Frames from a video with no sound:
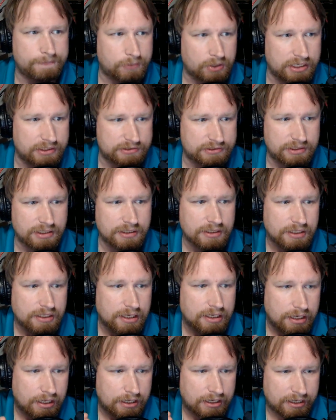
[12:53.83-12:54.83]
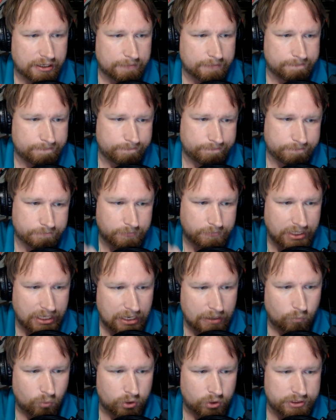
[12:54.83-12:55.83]
Plus,
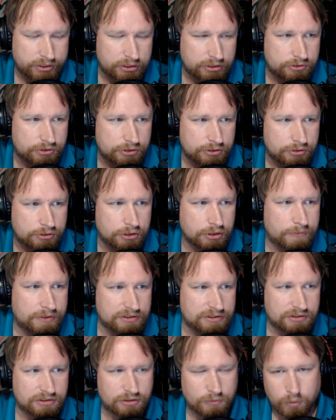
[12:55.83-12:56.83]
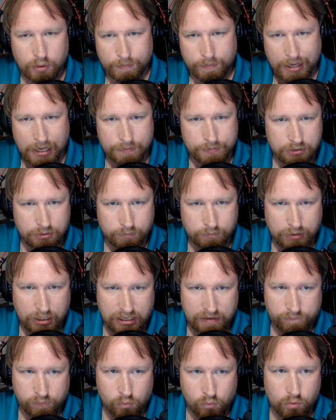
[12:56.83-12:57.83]
I want to use YouTube because it's a more popular
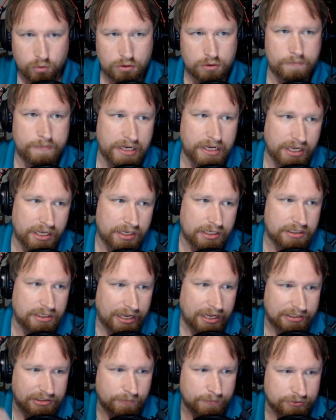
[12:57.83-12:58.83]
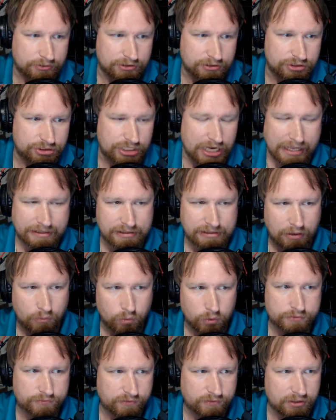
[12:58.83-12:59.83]
platform and it has a built-in chat that
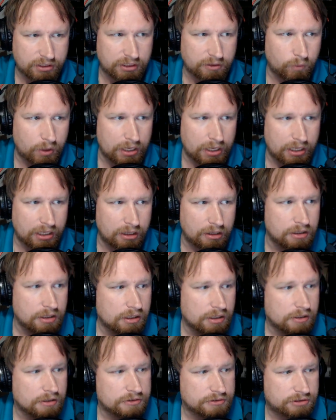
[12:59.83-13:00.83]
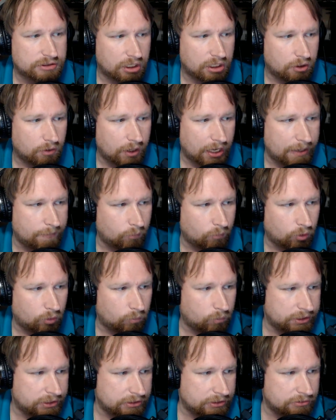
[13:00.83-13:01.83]
works really well. So I more
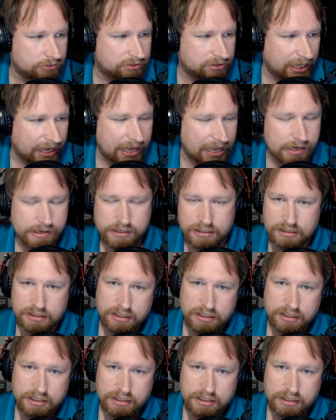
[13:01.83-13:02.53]
want to use that.